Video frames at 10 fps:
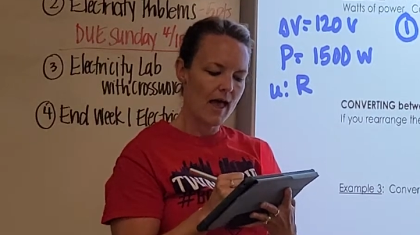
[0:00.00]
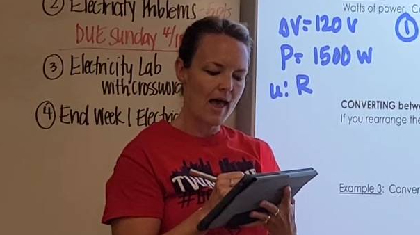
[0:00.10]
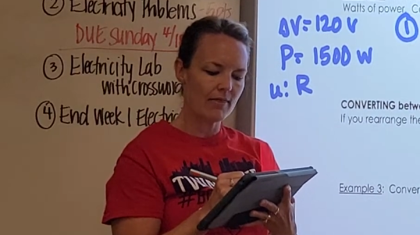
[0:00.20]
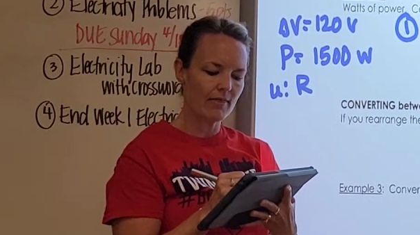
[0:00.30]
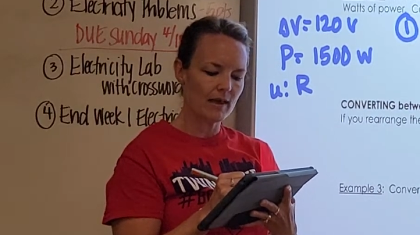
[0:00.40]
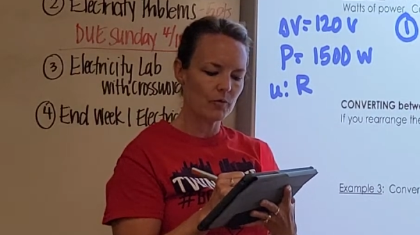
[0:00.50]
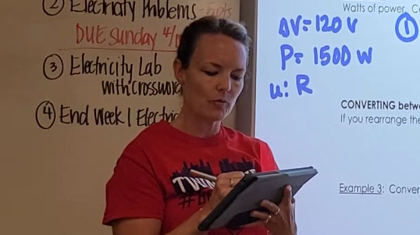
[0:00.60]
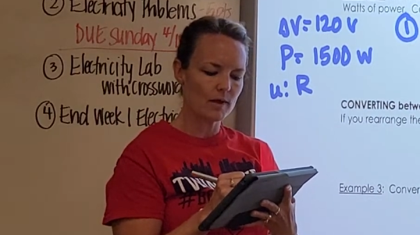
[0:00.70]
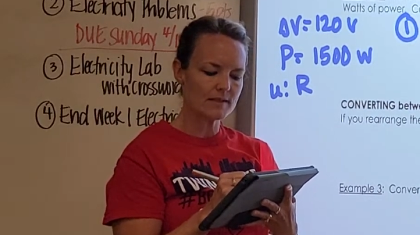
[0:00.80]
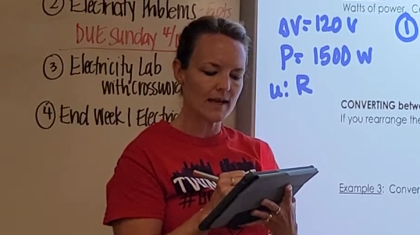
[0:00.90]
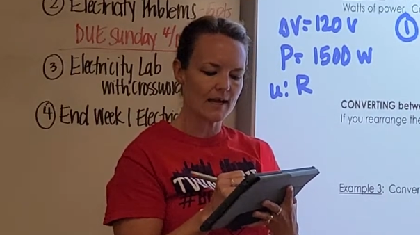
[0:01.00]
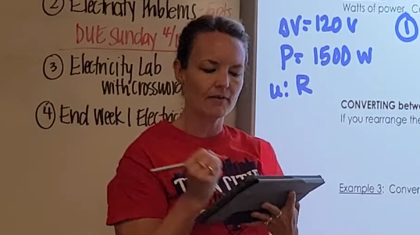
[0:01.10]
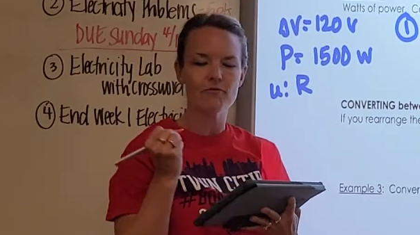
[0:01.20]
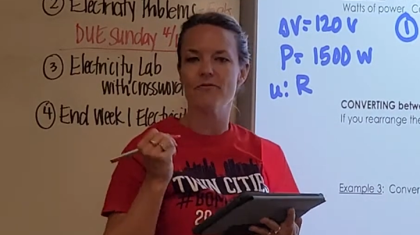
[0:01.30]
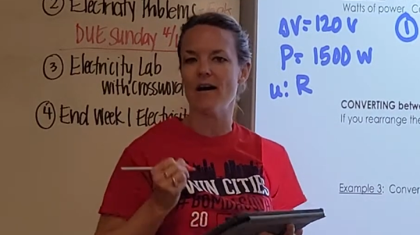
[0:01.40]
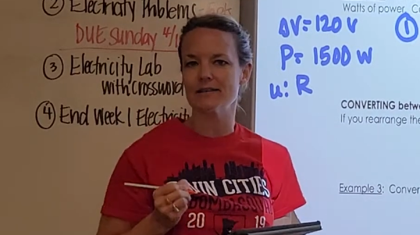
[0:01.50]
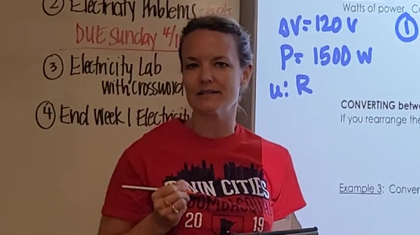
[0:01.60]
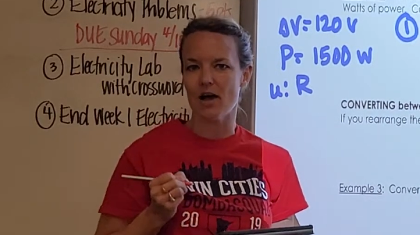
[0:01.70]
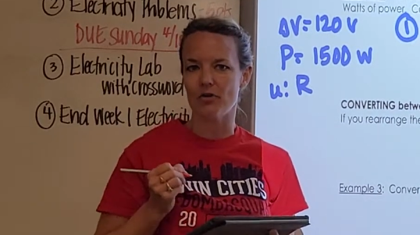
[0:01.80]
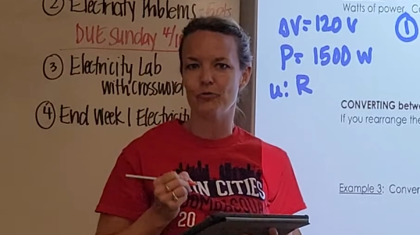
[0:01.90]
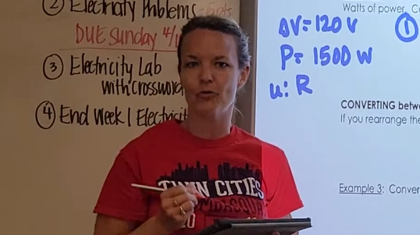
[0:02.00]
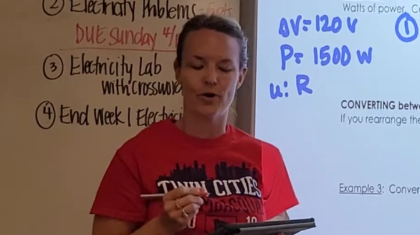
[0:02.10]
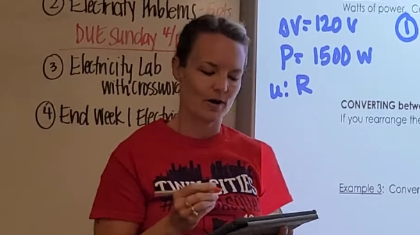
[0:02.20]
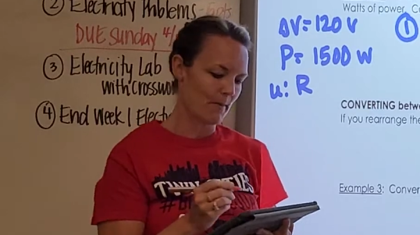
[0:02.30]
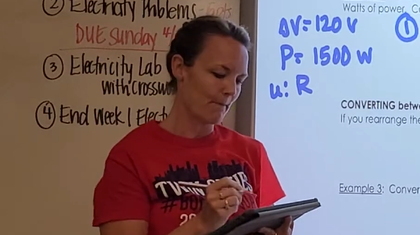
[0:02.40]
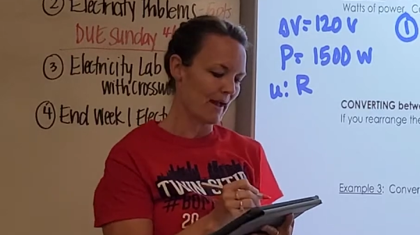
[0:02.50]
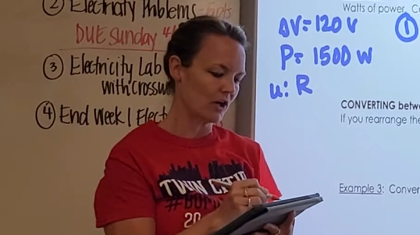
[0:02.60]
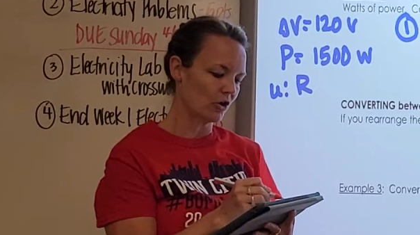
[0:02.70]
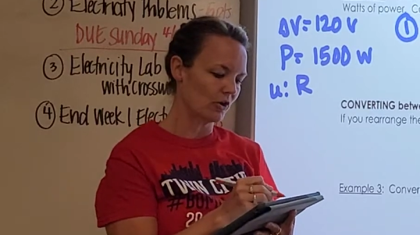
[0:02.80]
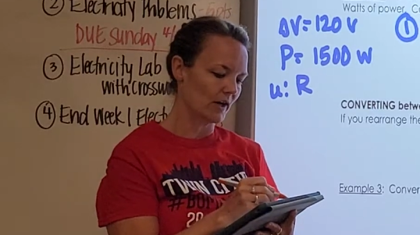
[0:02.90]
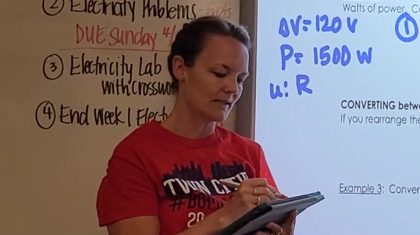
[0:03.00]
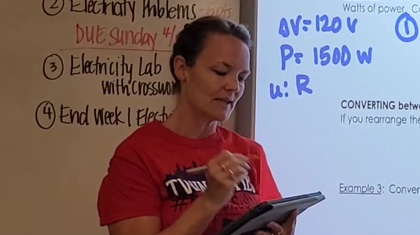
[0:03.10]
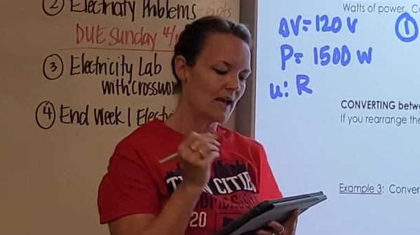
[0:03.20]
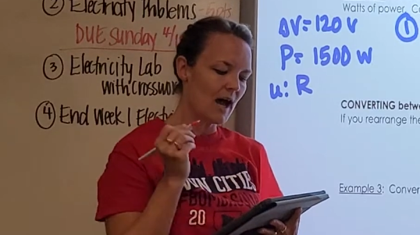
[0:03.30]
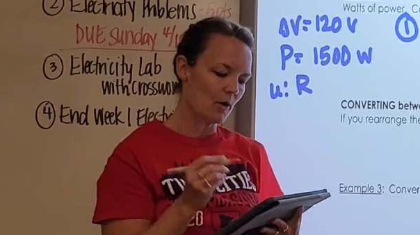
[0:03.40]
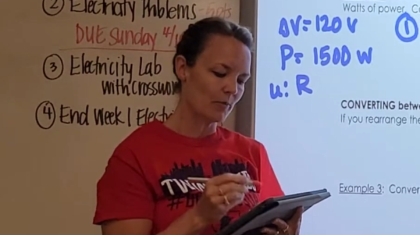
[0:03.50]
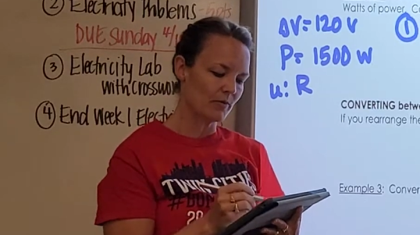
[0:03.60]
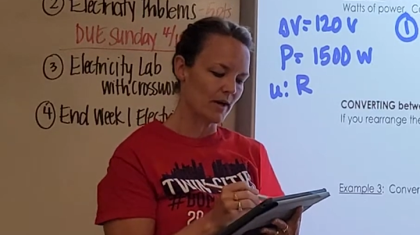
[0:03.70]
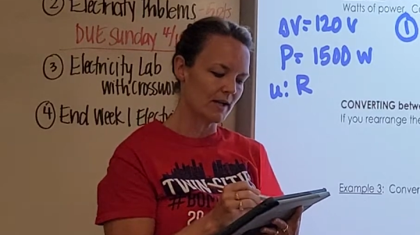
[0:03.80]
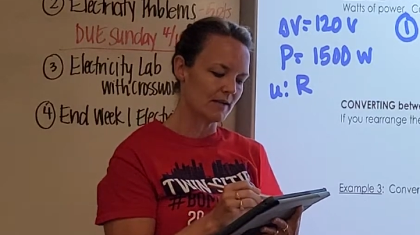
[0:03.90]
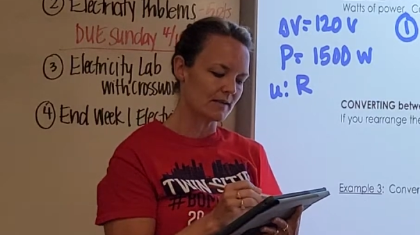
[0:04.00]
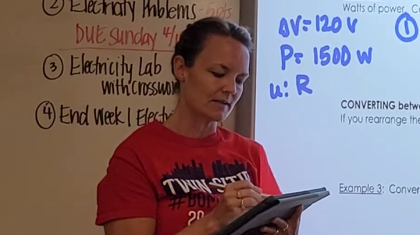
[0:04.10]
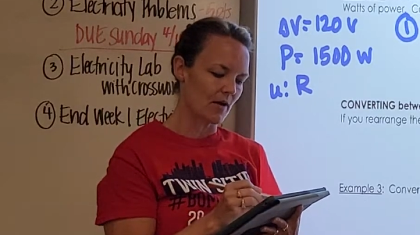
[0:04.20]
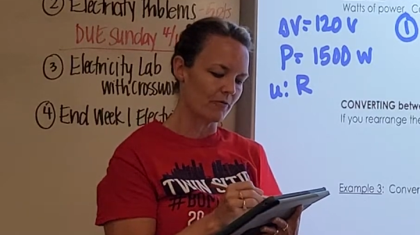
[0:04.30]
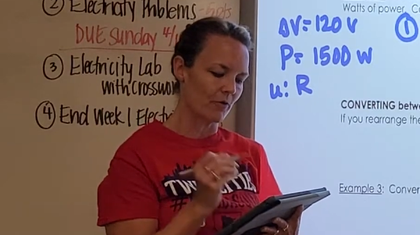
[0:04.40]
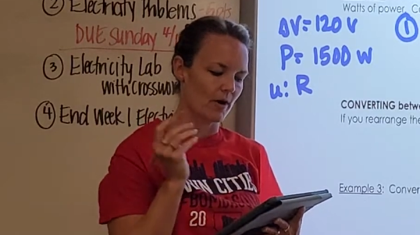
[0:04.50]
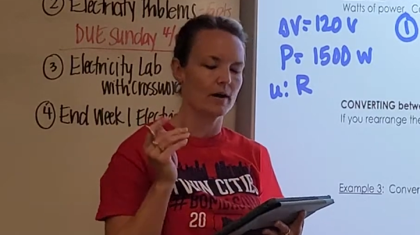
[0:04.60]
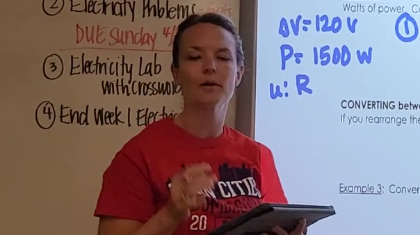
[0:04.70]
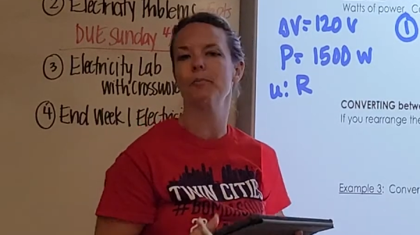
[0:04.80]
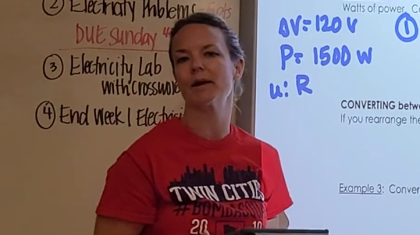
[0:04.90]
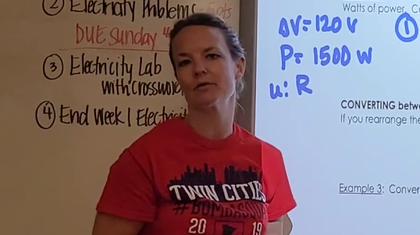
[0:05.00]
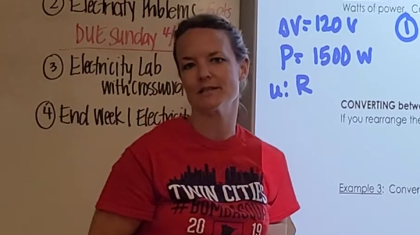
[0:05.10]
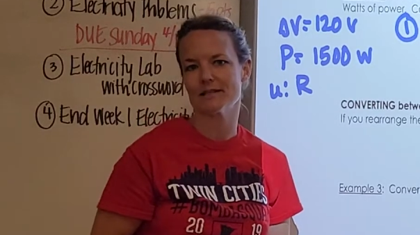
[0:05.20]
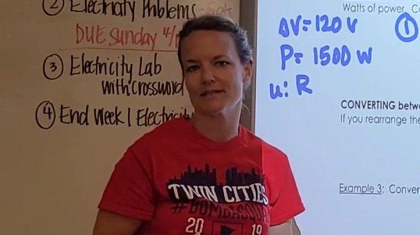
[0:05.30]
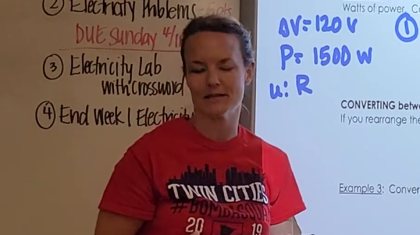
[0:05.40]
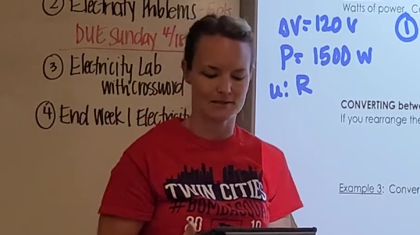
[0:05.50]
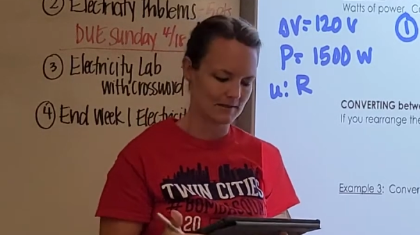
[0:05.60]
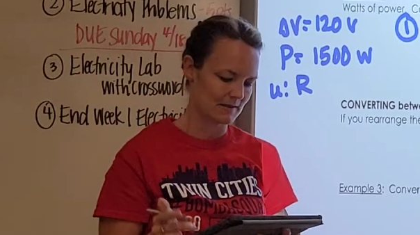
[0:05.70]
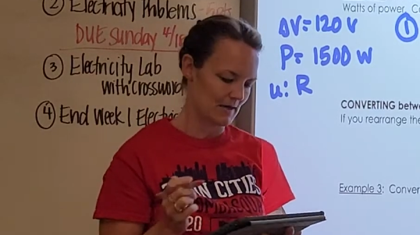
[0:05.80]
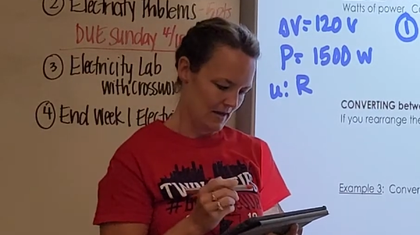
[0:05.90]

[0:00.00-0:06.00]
And then once I solve for my current, I'll be ready to solve for my resistance.